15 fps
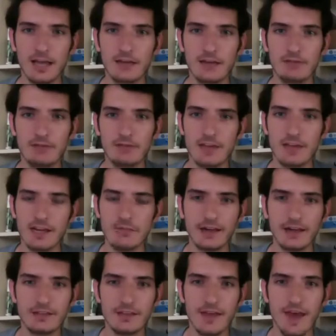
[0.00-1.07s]
kind of getting
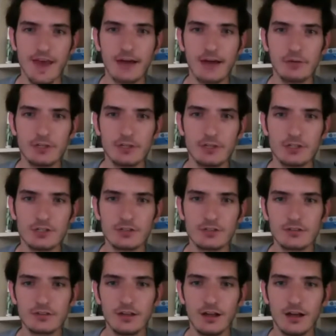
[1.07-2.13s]
back into that, which
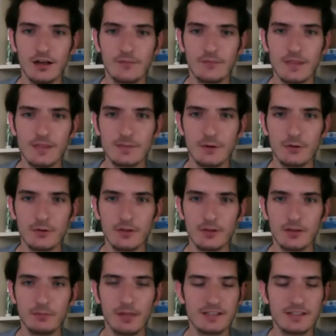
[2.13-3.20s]
is both a
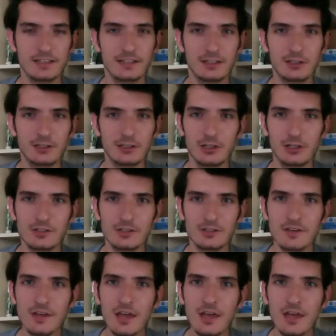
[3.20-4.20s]
blessing and a curse.